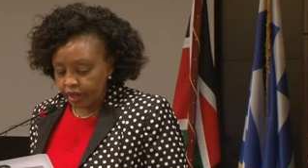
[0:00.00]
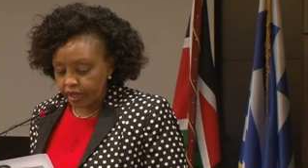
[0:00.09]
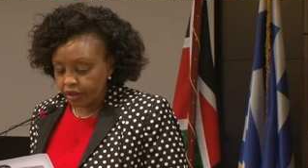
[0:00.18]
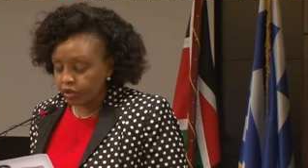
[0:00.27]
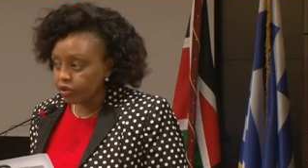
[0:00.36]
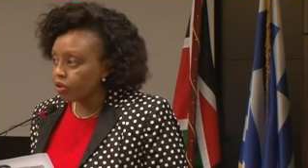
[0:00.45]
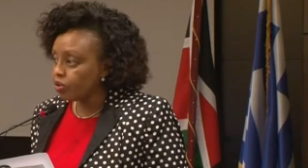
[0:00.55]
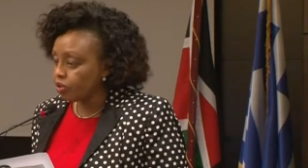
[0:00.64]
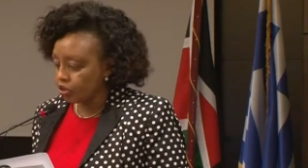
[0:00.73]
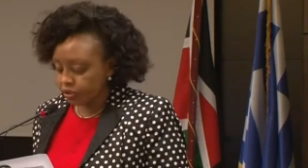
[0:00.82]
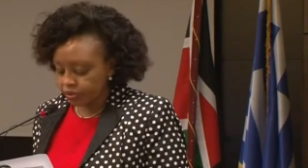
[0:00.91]
In
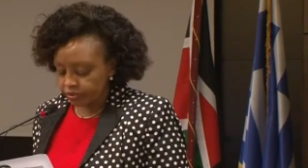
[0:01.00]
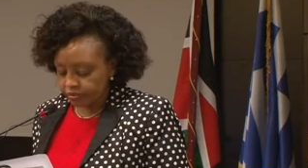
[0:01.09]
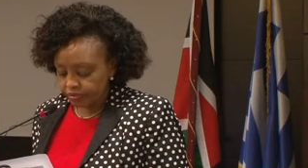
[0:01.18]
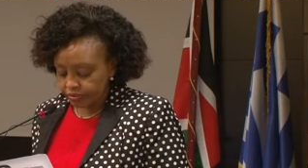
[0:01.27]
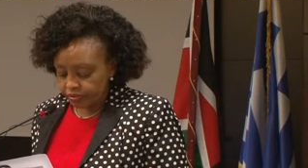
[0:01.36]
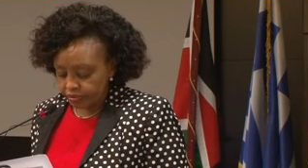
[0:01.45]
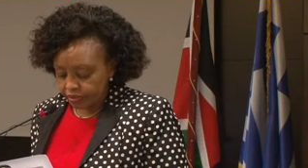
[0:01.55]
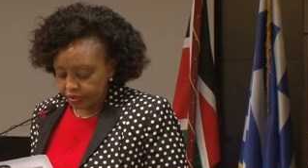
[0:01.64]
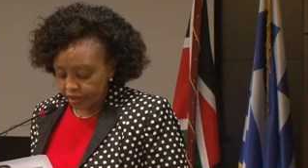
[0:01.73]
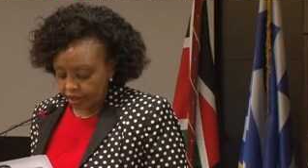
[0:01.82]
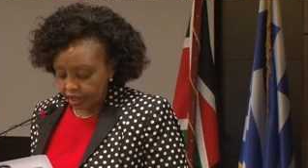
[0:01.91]
conclusion,
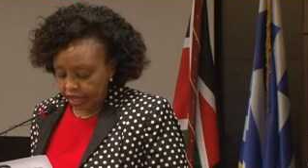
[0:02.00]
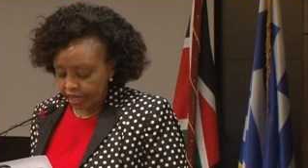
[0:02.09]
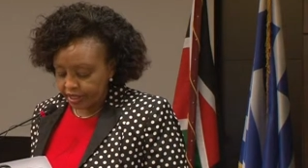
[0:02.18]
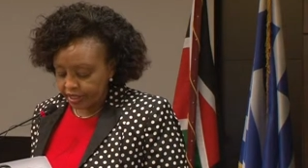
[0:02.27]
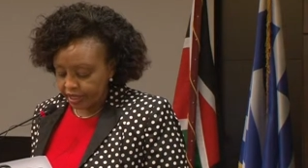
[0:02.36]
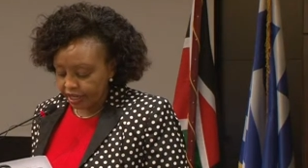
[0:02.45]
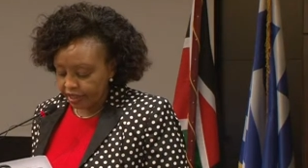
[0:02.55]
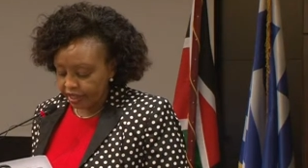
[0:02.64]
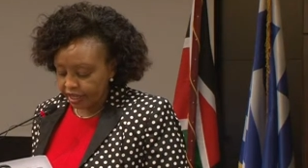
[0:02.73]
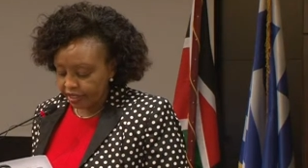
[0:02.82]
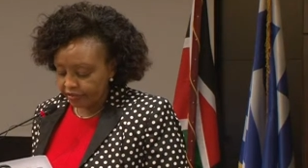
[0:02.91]
I take
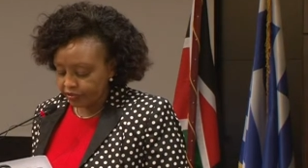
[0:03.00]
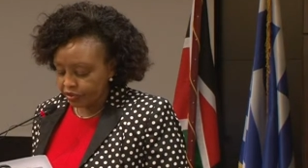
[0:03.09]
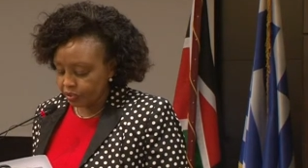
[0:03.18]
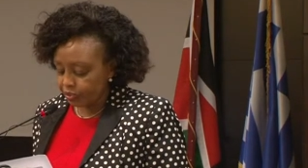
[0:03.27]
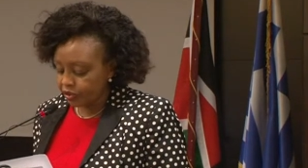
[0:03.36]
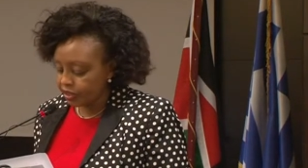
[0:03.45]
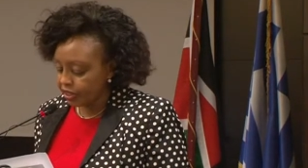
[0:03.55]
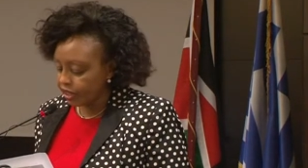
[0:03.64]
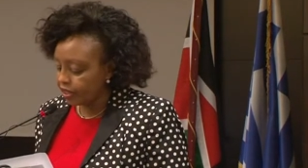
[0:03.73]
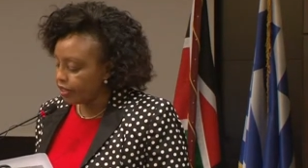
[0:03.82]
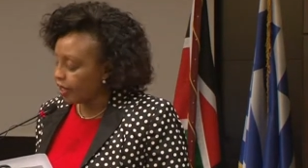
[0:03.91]
the leave to
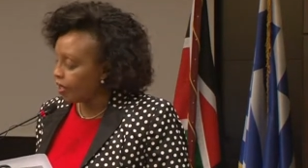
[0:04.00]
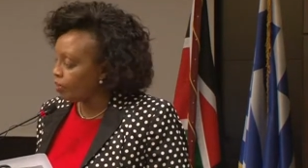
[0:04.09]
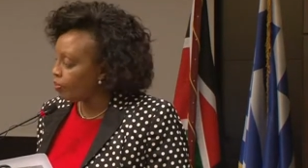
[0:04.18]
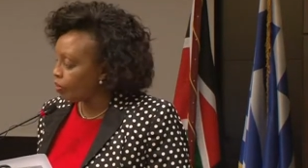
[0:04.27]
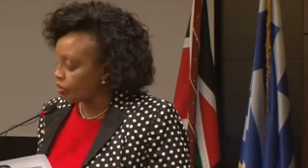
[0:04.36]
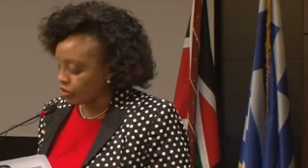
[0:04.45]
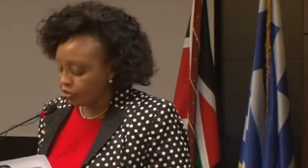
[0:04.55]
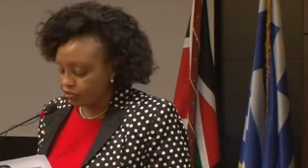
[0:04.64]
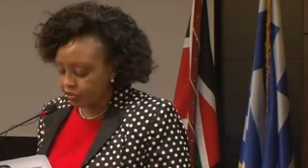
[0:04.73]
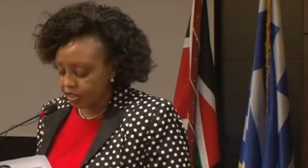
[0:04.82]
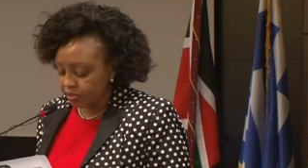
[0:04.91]
appreciate the import
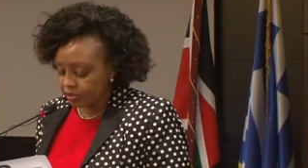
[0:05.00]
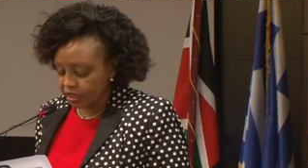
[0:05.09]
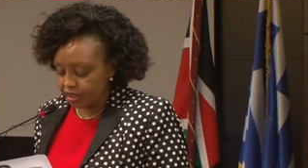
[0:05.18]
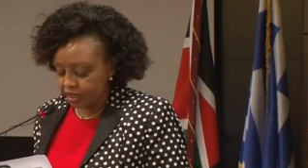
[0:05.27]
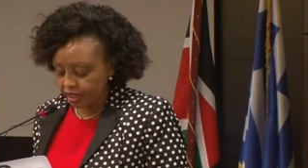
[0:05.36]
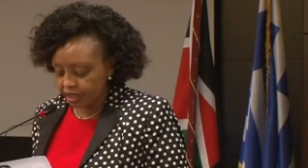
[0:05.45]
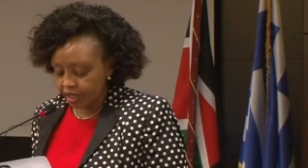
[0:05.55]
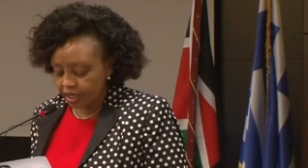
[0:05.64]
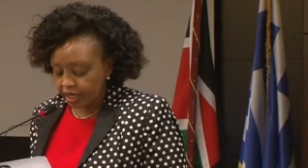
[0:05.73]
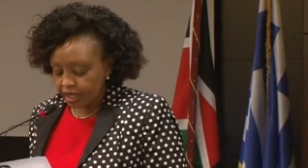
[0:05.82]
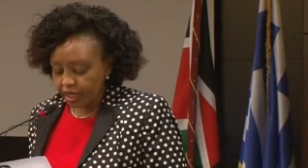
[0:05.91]
of this meeting
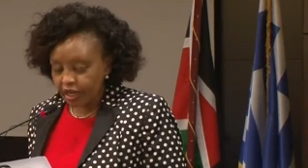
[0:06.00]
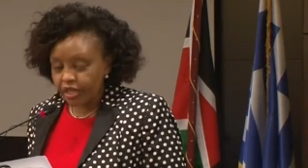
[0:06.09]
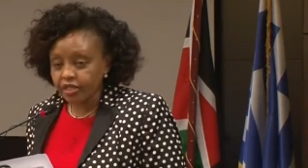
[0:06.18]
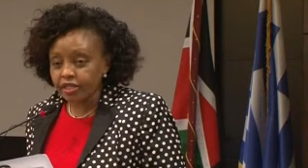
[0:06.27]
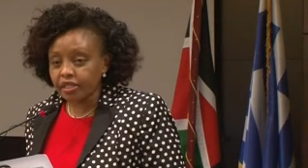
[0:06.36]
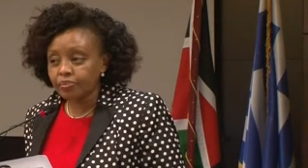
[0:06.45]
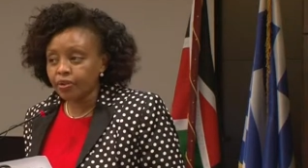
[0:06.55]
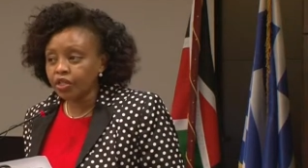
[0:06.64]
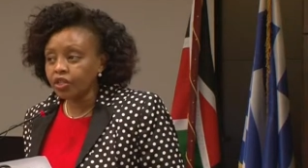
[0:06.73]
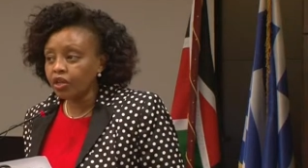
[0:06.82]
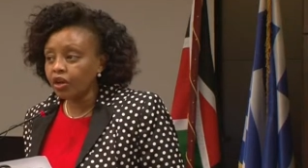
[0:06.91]
as a
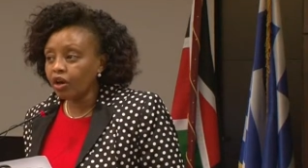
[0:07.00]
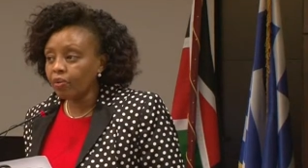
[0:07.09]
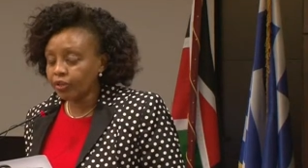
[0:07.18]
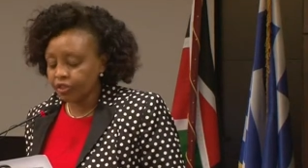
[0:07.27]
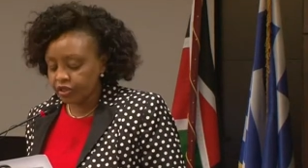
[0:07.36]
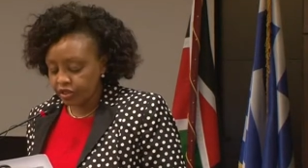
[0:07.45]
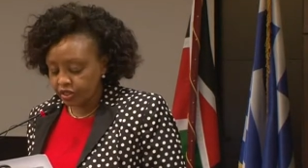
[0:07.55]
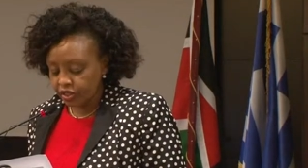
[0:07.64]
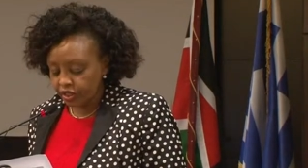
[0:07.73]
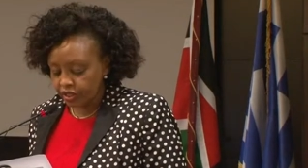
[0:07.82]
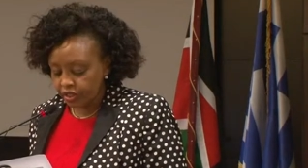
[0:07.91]
special
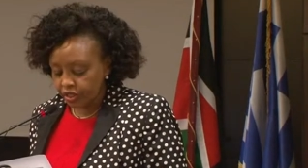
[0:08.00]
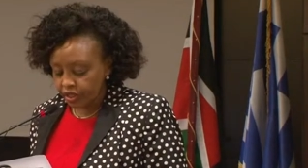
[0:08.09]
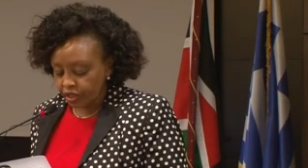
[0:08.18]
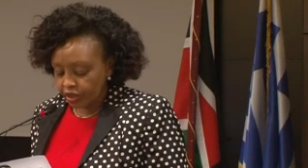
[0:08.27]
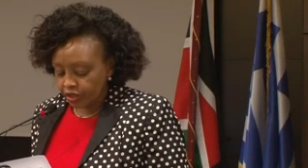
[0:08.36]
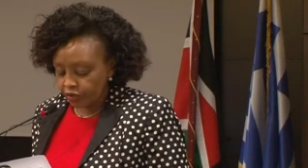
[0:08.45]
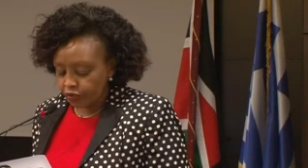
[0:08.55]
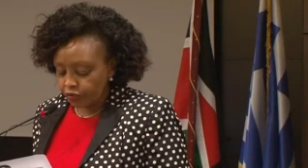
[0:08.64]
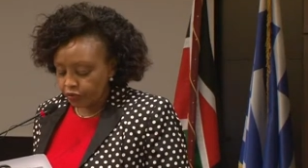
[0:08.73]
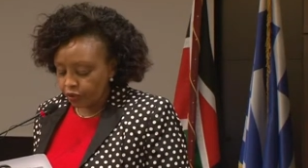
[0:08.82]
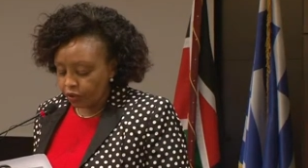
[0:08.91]
opportunity
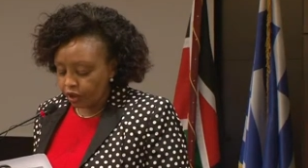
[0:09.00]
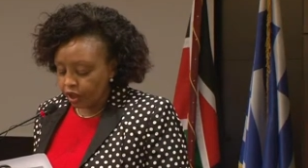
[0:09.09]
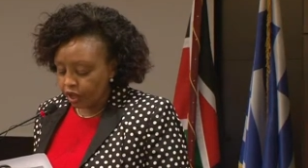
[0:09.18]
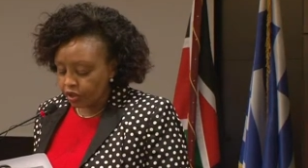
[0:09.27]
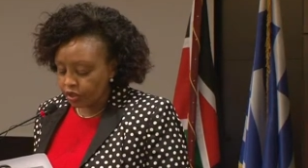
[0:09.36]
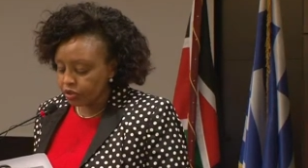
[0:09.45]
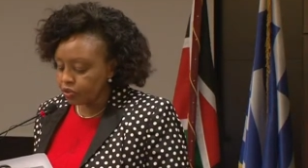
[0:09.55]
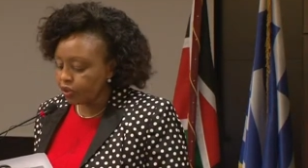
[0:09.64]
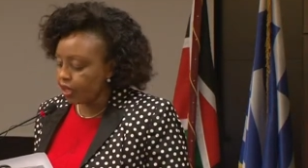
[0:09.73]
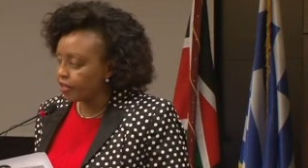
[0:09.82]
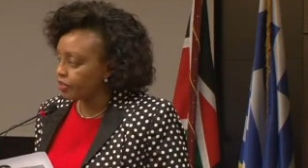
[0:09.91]
for our two
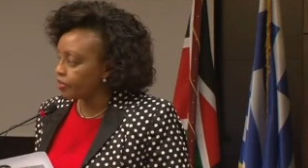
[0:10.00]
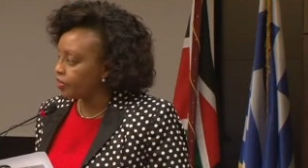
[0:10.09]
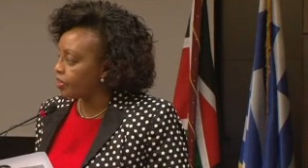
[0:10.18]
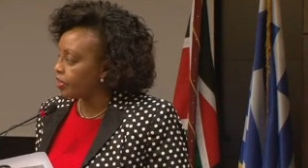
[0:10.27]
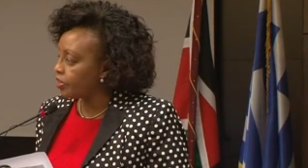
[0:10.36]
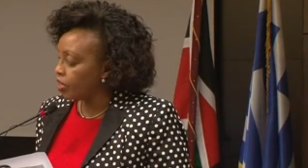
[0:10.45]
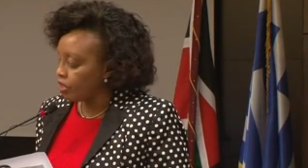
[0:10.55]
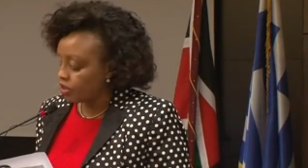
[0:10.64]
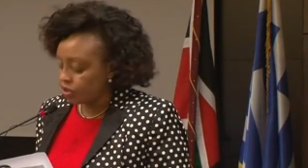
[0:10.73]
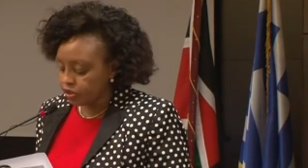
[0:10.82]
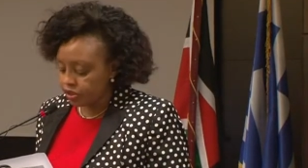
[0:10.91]
countries
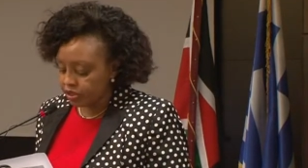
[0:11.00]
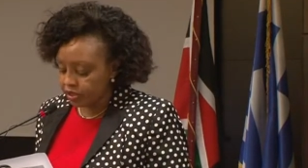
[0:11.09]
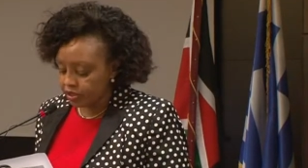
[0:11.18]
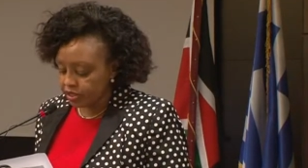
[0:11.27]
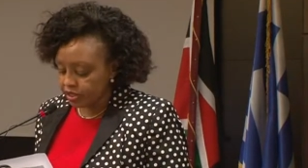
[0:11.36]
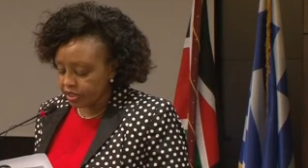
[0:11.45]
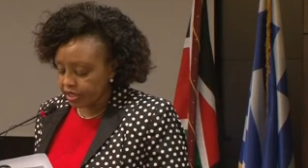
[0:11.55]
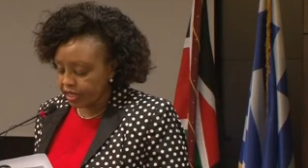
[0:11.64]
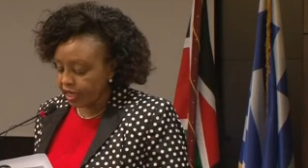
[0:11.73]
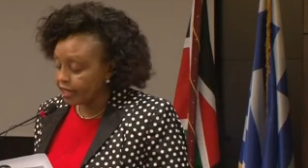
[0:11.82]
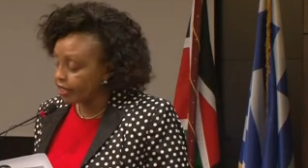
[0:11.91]
to
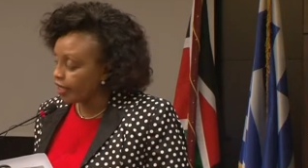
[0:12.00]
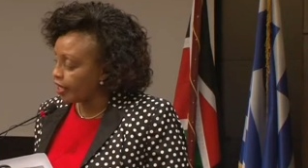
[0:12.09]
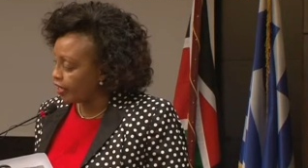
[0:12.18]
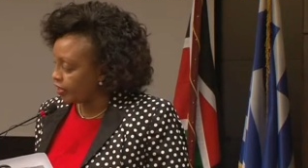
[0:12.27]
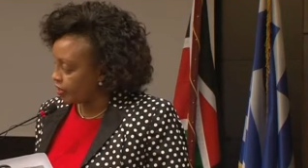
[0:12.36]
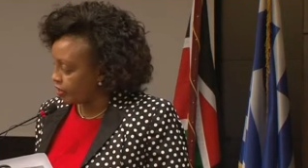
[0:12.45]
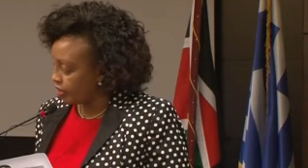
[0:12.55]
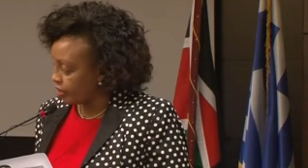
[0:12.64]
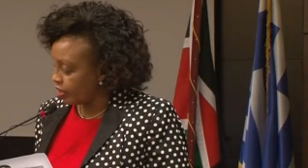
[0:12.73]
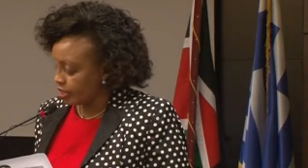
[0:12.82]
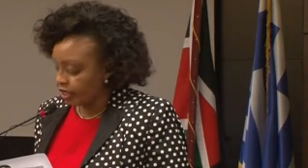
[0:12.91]
seriously engage
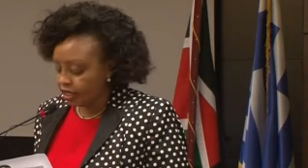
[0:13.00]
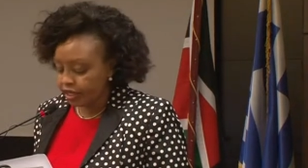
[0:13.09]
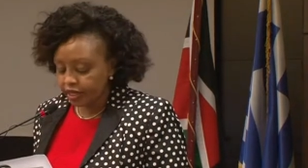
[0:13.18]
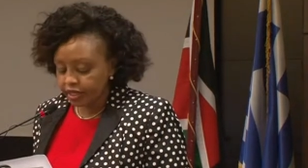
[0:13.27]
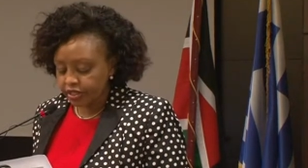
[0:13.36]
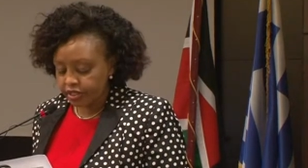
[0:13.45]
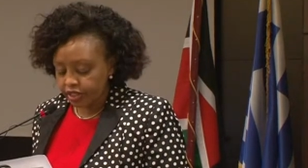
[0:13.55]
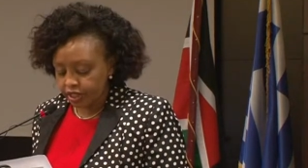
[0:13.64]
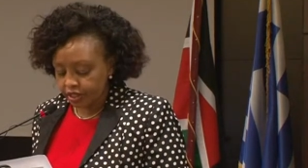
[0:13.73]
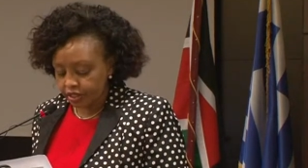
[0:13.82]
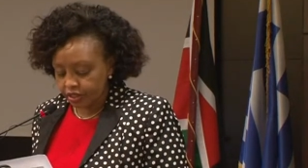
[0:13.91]
in
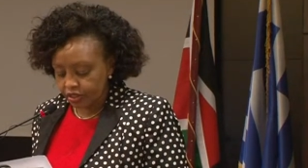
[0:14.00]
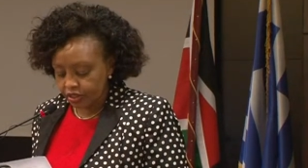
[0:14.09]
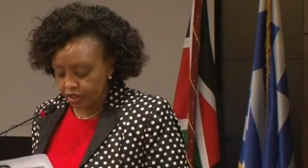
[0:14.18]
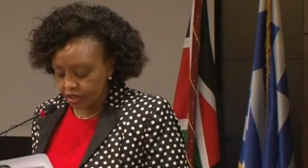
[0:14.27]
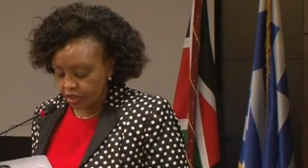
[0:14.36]
exchange